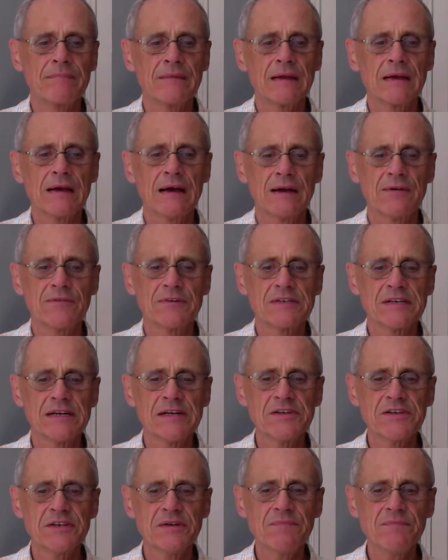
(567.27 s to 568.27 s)

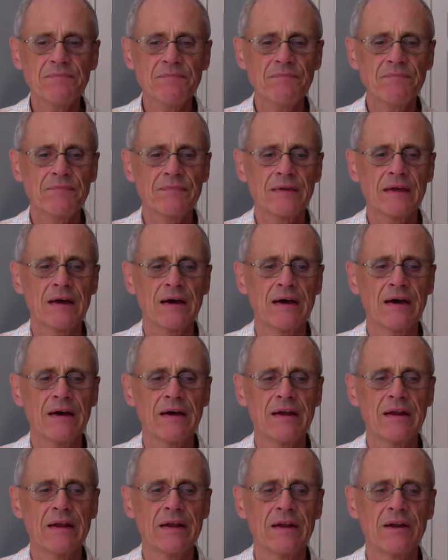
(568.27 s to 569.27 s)
Conversation,
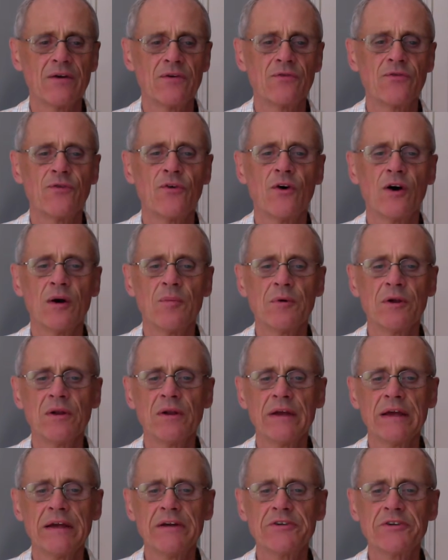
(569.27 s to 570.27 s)
an
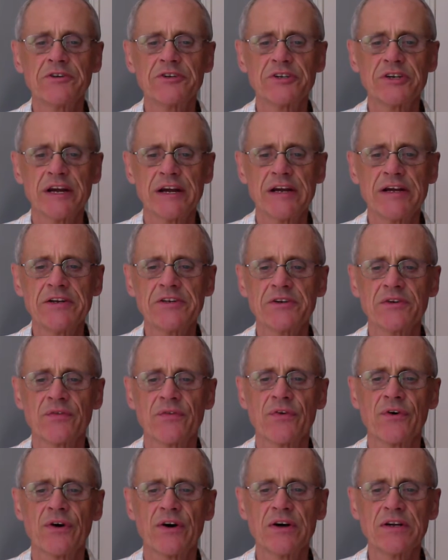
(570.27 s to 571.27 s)
informal interchange of
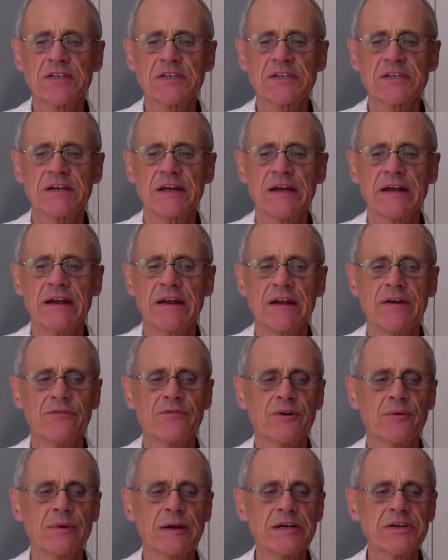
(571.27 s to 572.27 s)
thoughts and
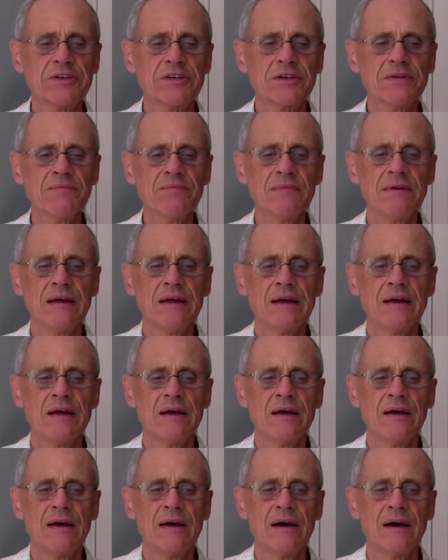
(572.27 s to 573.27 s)
information.
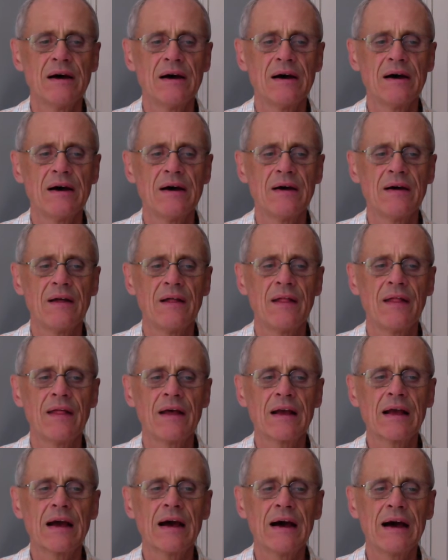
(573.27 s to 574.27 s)

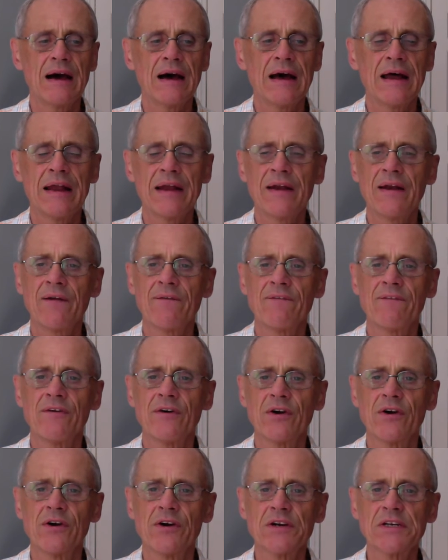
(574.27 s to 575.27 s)

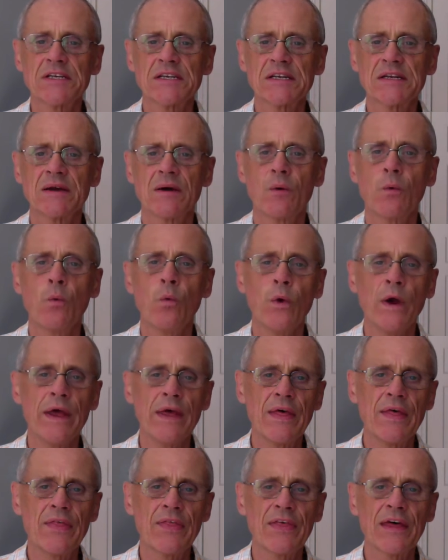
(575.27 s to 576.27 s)
Converse
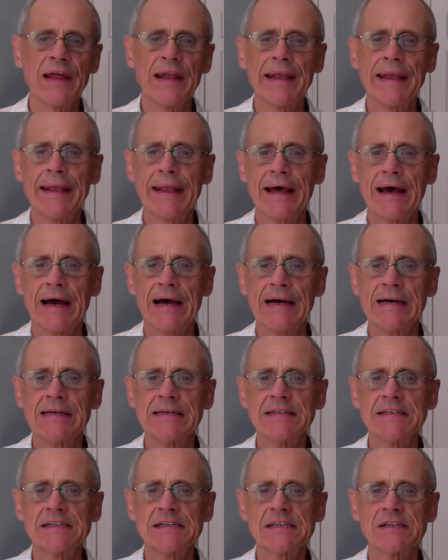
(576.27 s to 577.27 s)
with
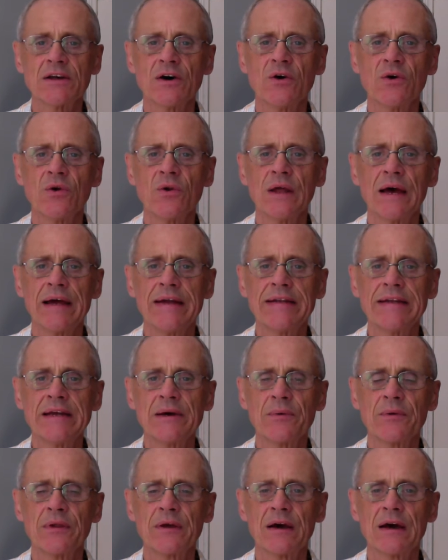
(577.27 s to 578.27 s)
lines. The whole
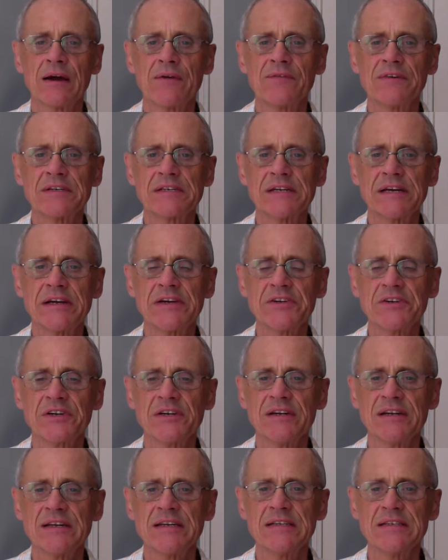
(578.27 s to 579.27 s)
idea with
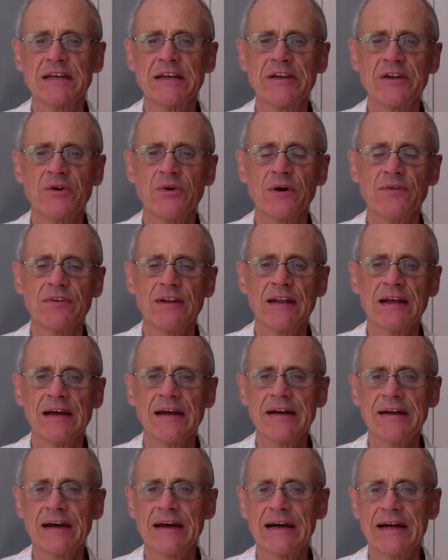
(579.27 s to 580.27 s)
conversation is that you have a
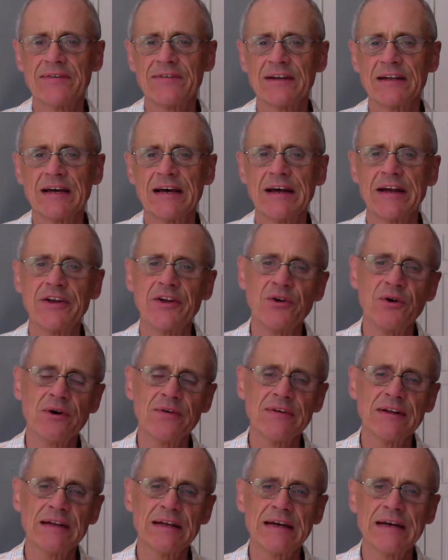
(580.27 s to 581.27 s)
line, I have a line. You
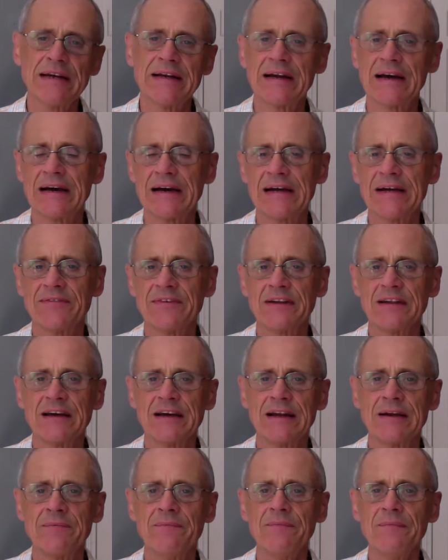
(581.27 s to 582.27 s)
have a line, I have a
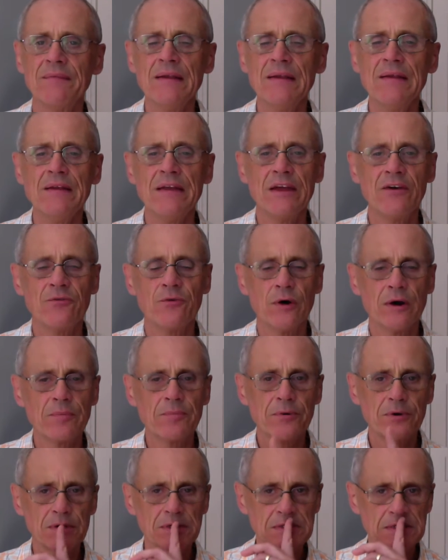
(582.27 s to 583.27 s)
line. If one
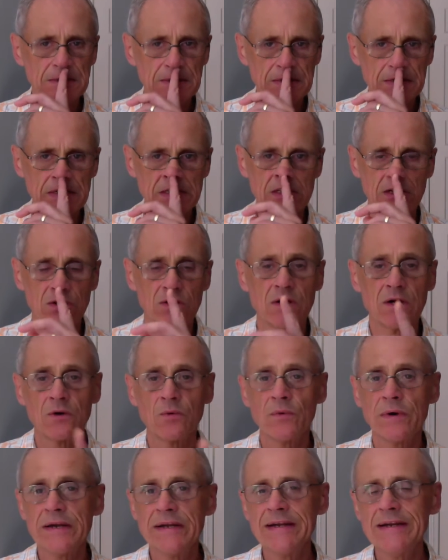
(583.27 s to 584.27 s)
person is
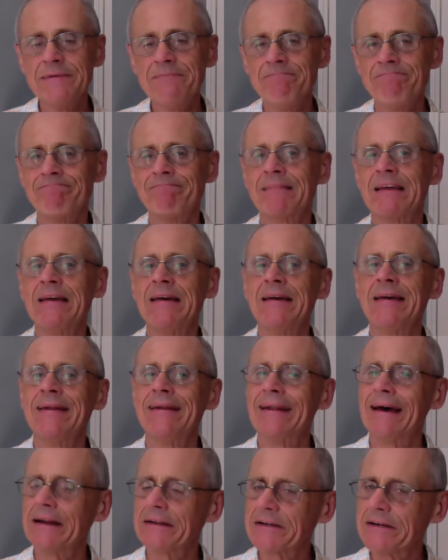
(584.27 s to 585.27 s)
long-winded,
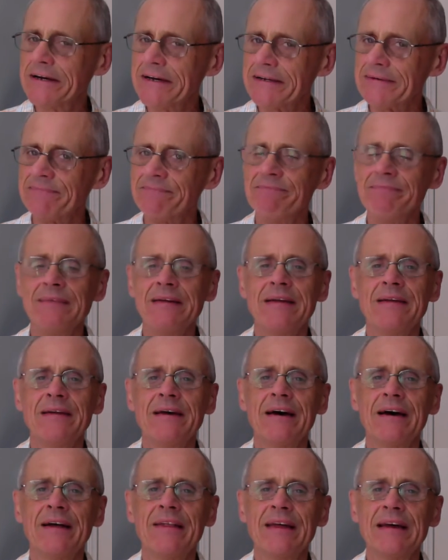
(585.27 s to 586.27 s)
not good.
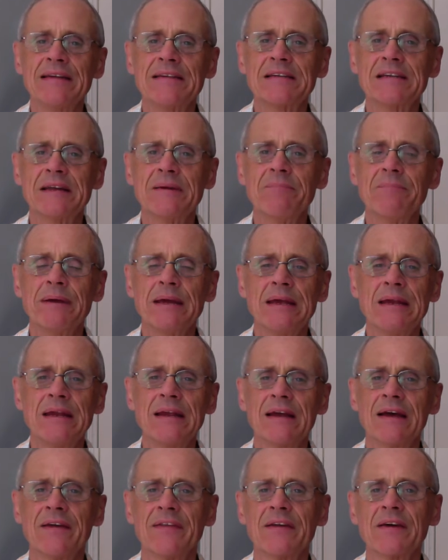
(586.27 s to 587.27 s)
That's
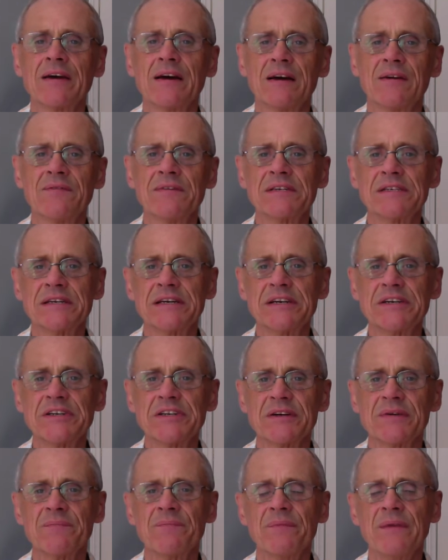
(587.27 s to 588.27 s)
impeding on the
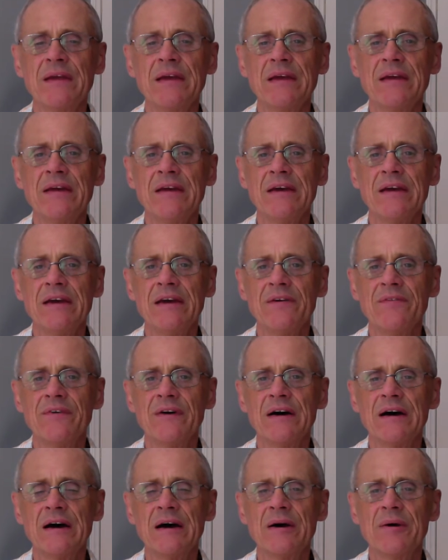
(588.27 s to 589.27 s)
conversation. If
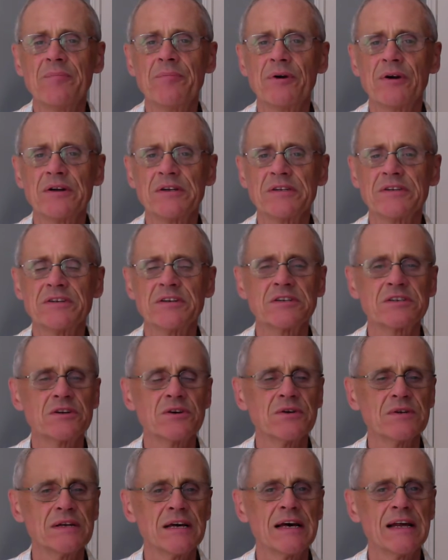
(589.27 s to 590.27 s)
a person just
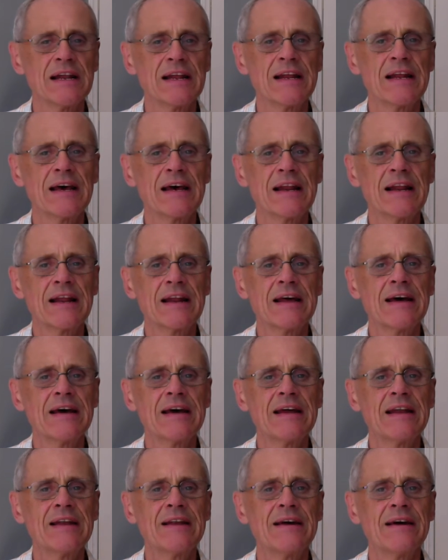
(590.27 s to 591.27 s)
goes on and on and
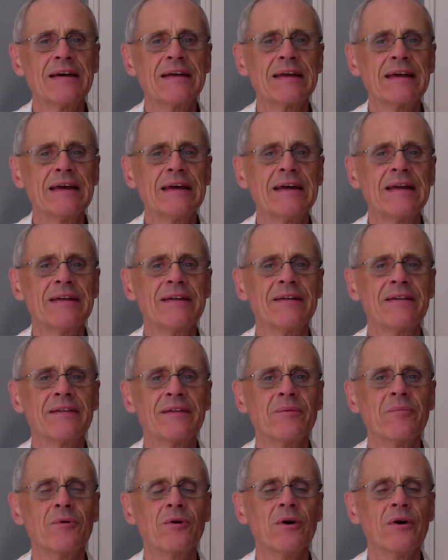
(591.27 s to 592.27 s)
on, again,
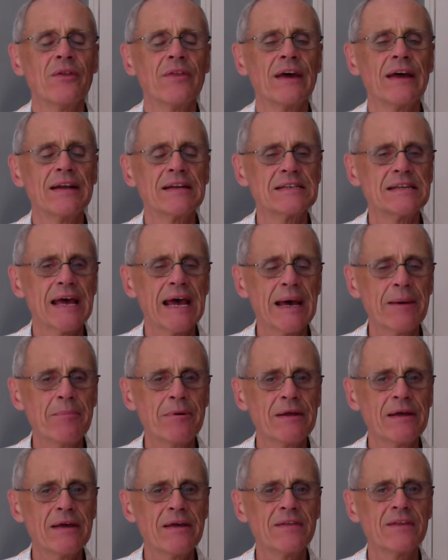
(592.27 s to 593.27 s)
the more that is
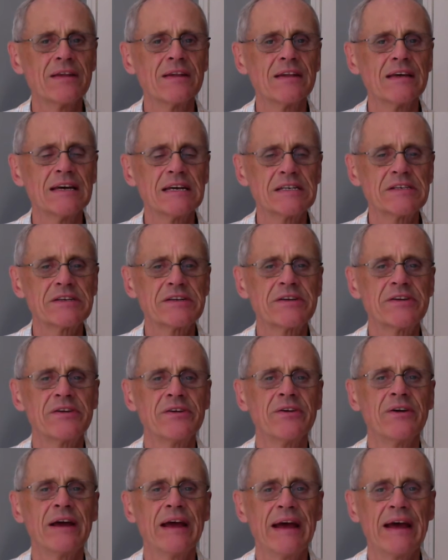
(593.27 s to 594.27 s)
happening, the less
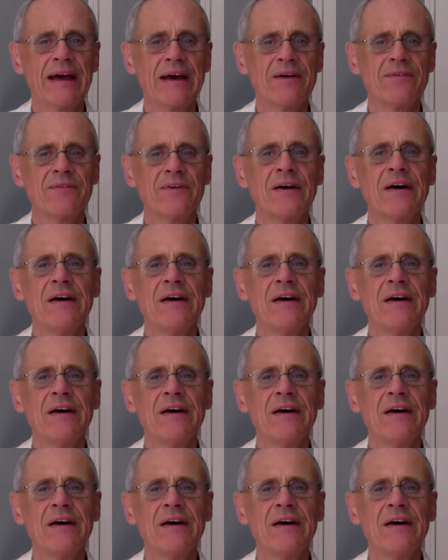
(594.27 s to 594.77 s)
you have